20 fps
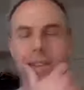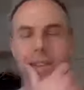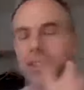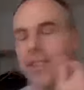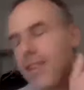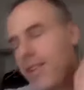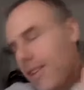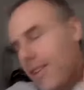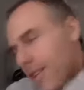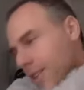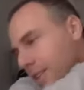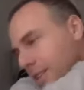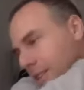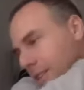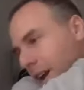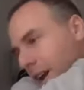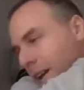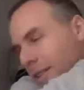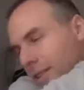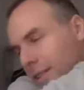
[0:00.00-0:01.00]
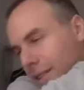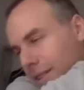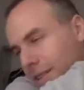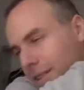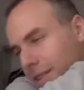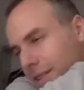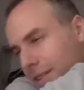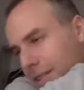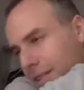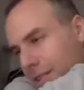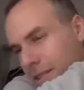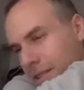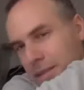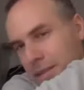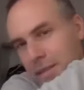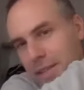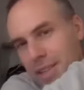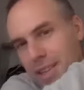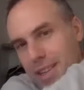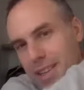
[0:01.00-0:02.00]
Yeah, and exciting. You
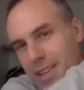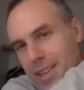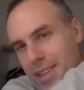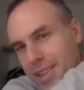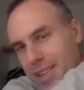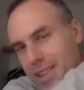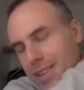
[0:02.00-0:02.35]
feel like, yeah.